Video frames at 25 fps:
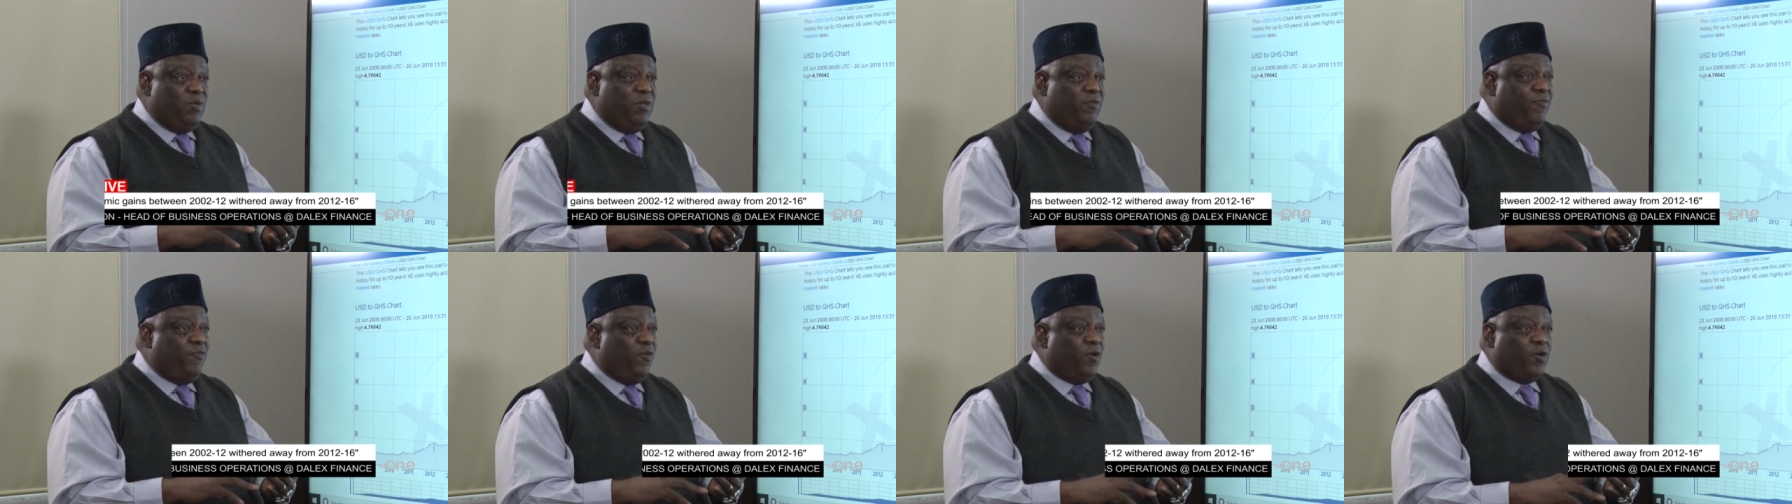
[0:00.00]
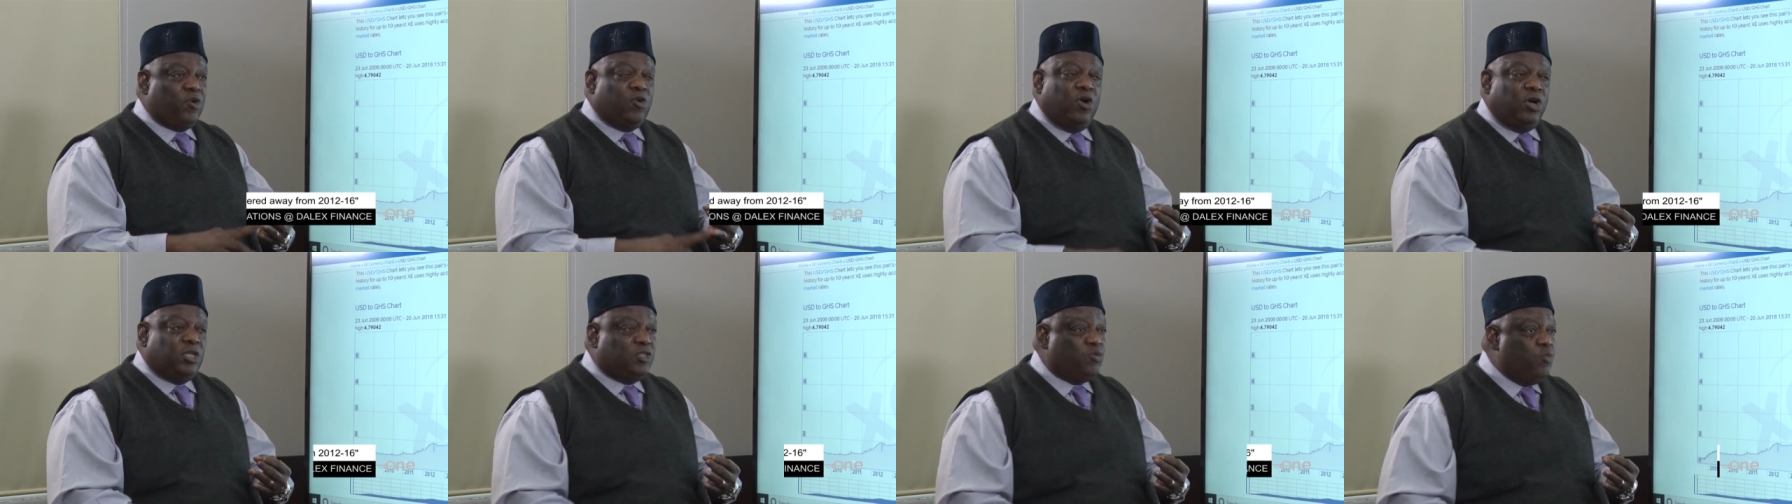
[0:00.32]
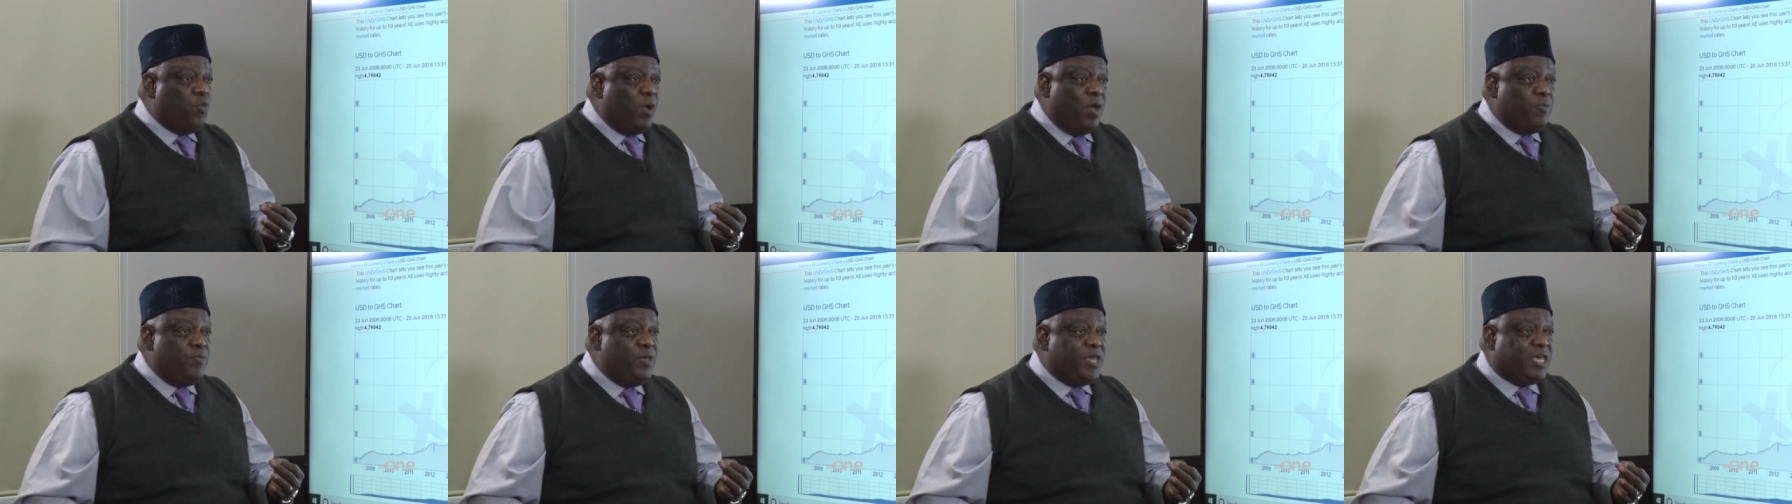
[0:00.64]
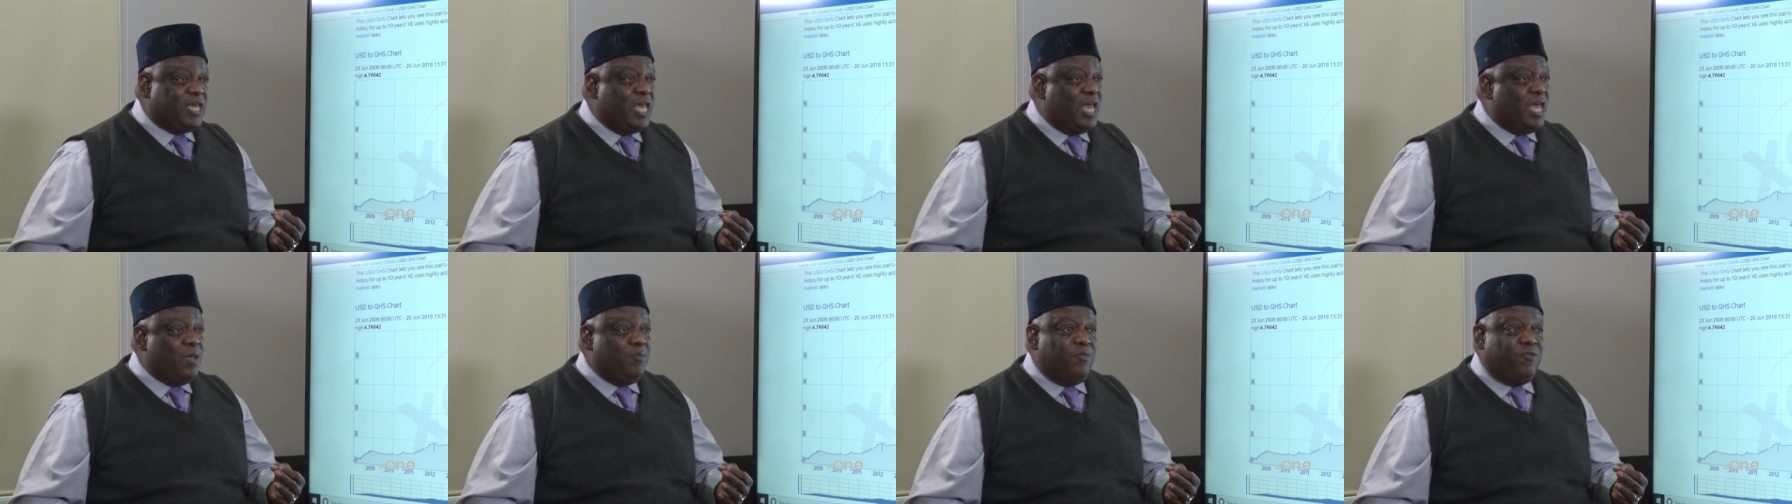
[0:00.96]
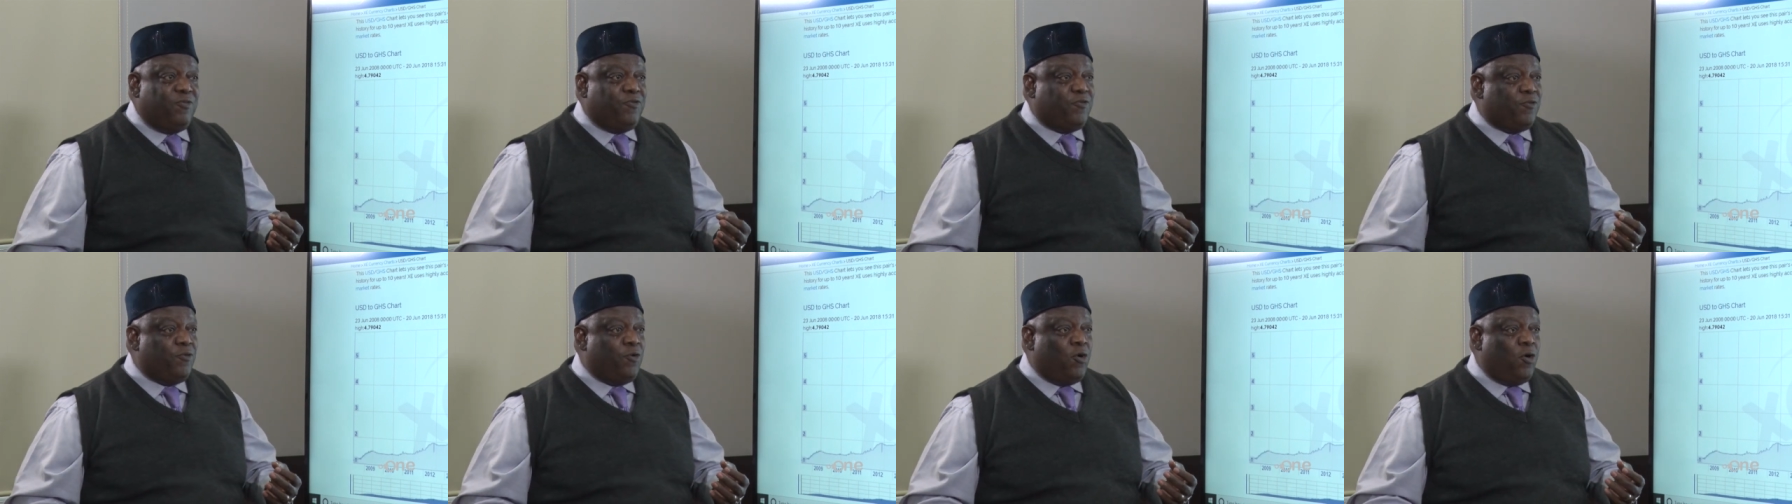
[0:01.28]
forgot where we came
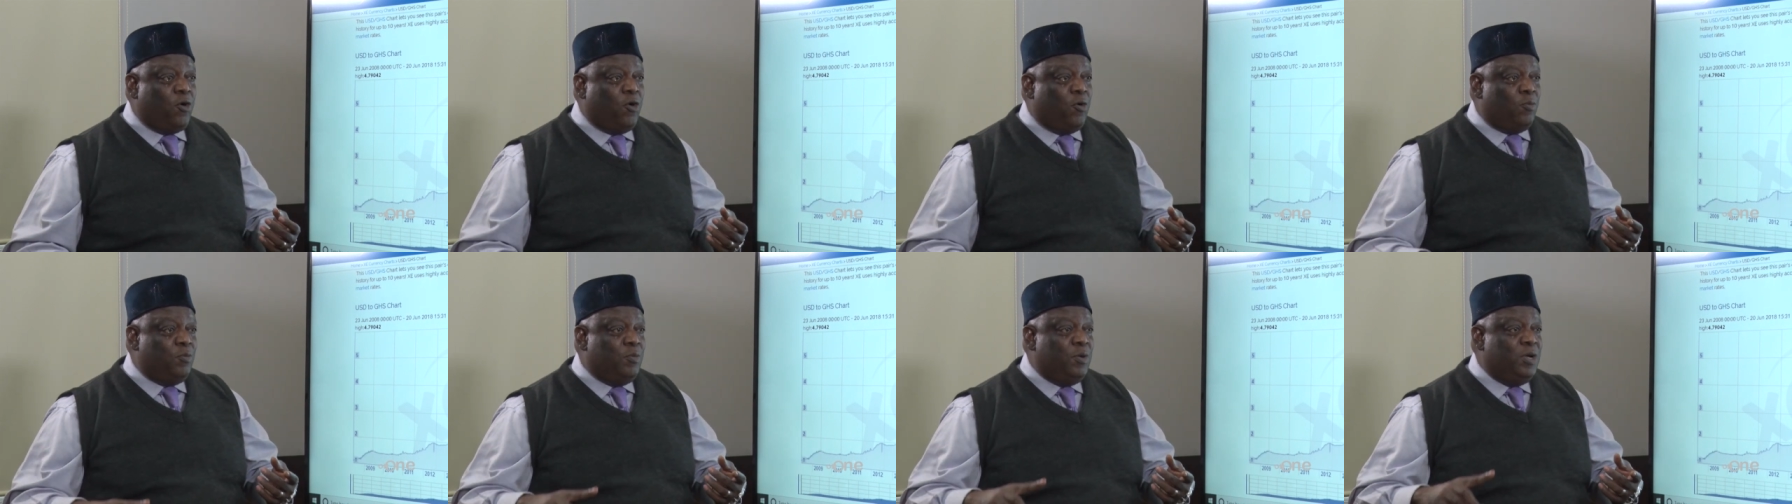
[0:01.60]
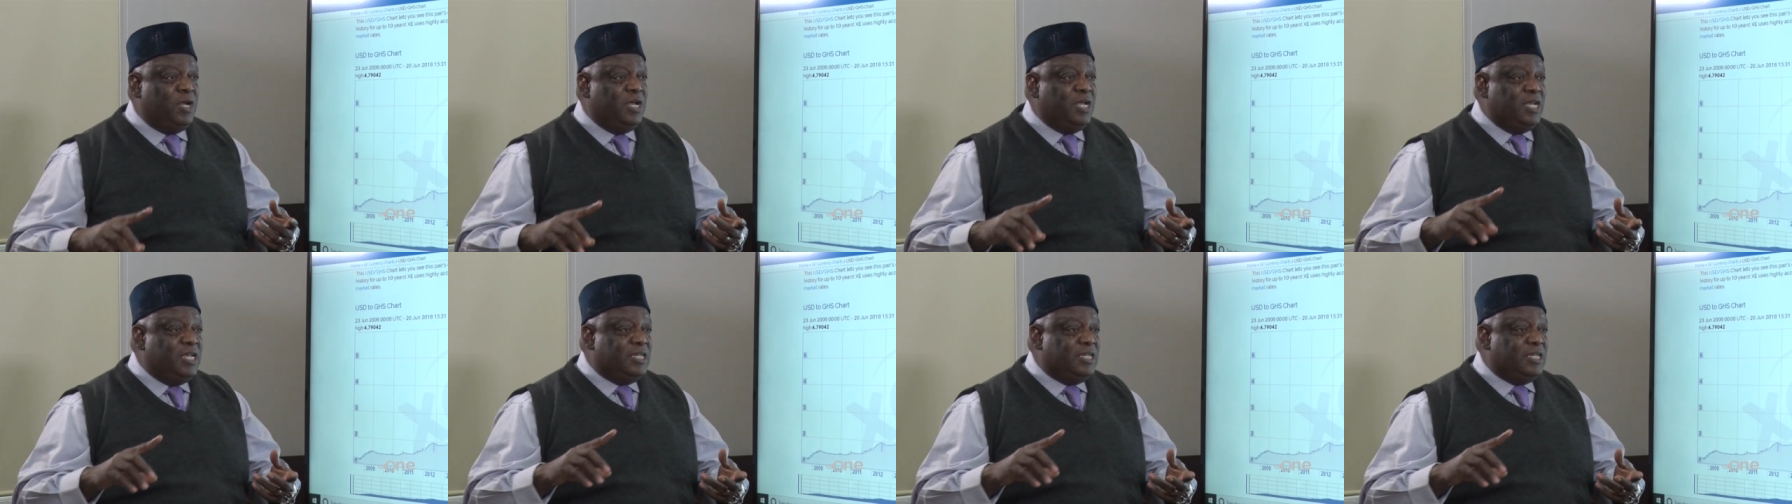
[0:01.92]
from.